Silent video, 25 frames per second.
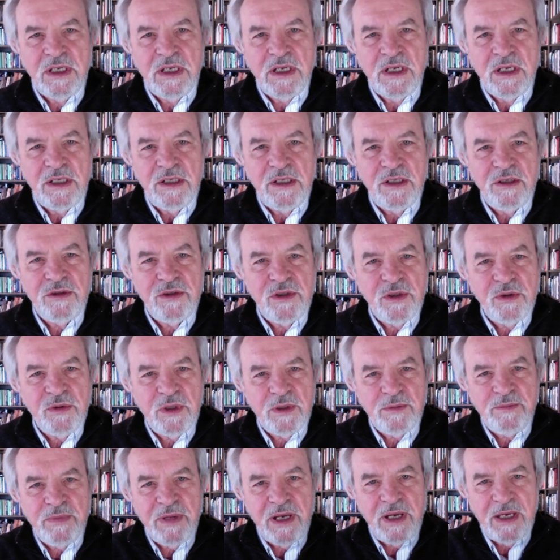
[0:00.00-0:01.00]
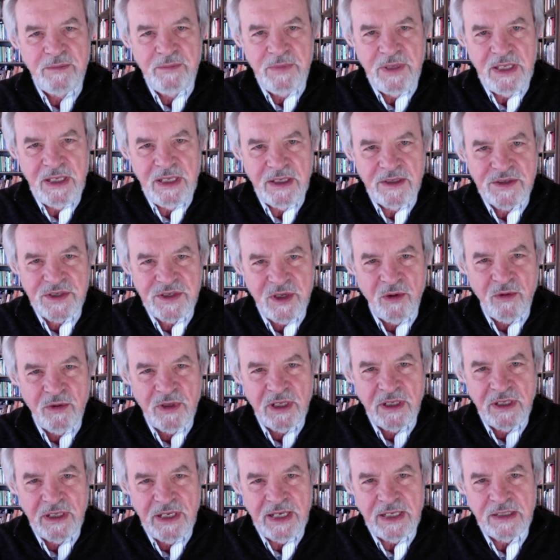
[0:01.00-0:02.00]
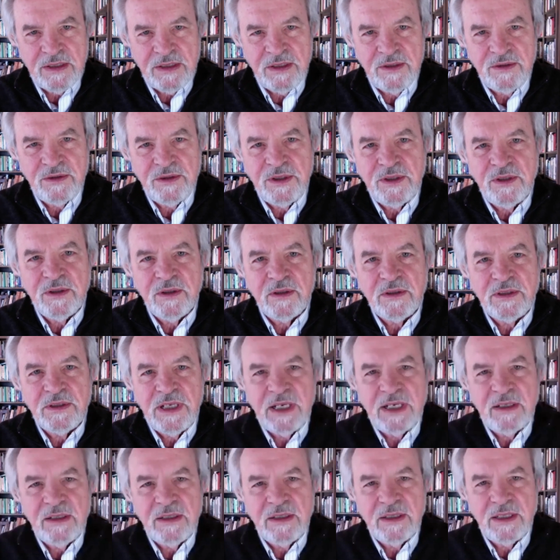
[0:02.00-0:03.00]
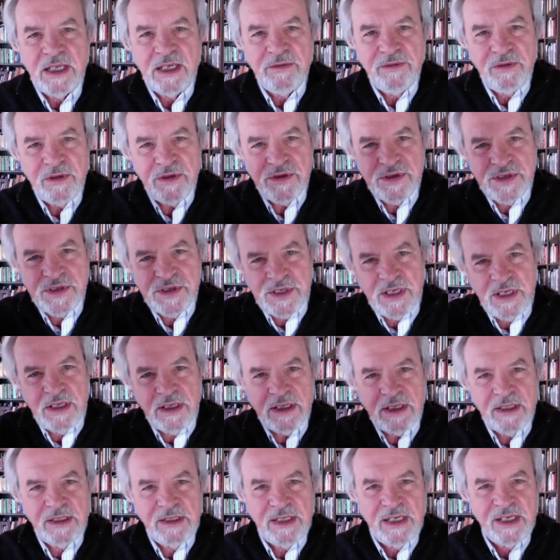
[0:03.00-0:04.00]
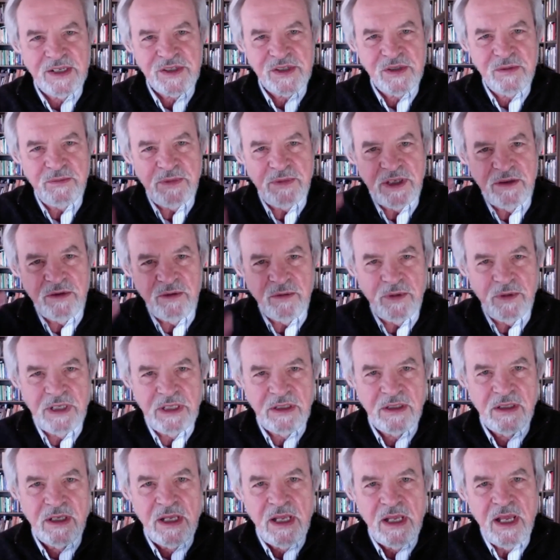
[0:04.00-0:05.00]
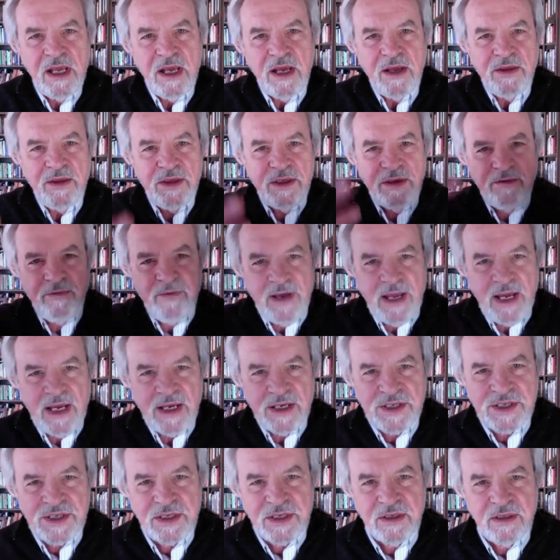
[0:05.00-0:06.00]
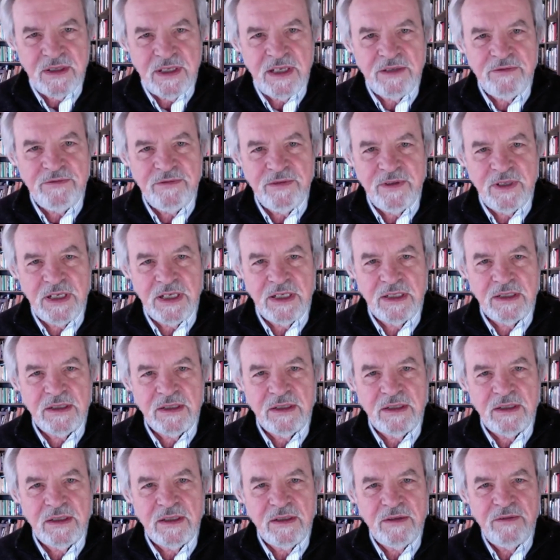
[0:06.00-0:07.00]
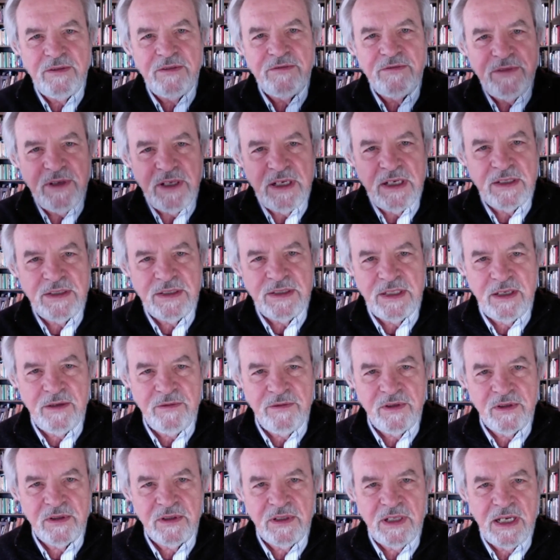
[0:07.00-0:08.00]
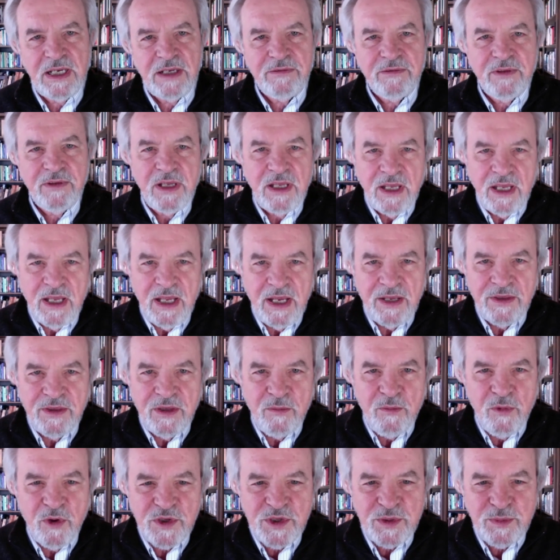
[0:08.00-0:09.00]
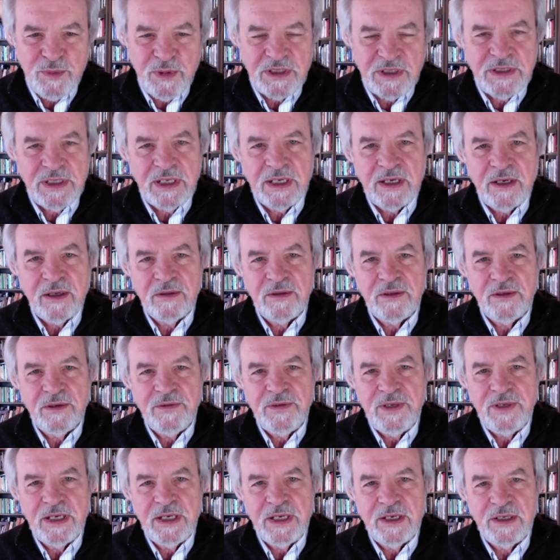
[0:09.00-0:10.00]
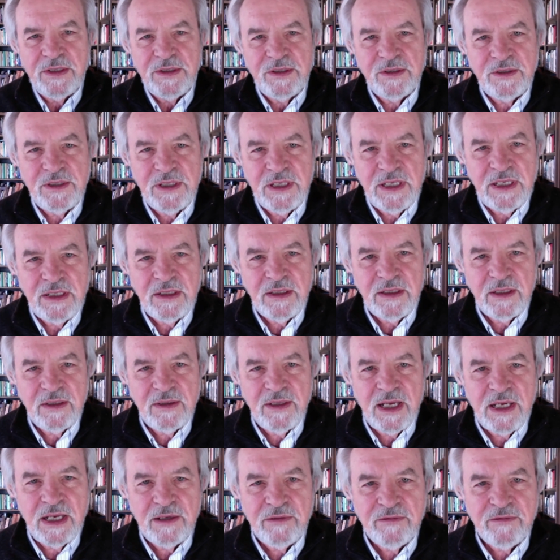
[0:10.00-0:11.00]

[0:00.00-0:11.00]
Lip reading: You do it by being so connected to your daily life. You see a connection between the vast infinity of your life and the most particular thing in your daily life.